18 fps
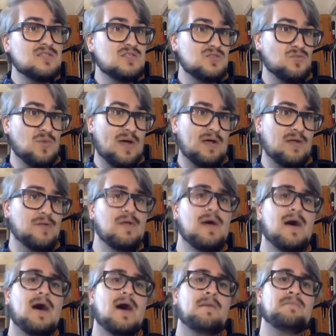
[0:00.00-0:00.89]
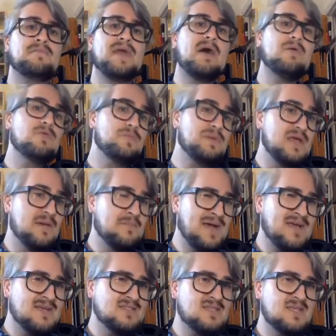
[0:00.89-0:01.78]
as well. That would be
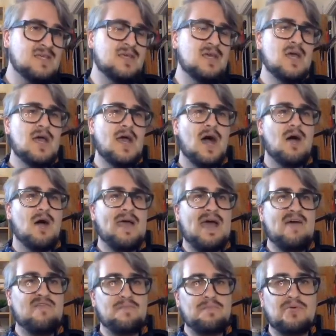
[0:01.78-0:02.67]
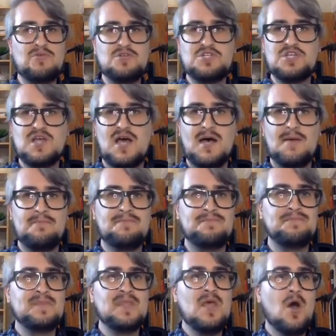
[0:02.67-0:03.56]
amazing. I have a push
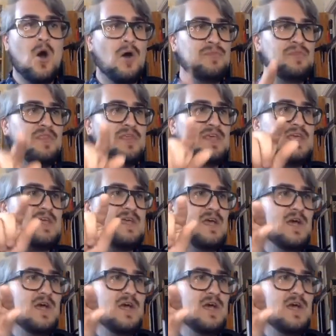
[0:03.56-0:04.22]
on the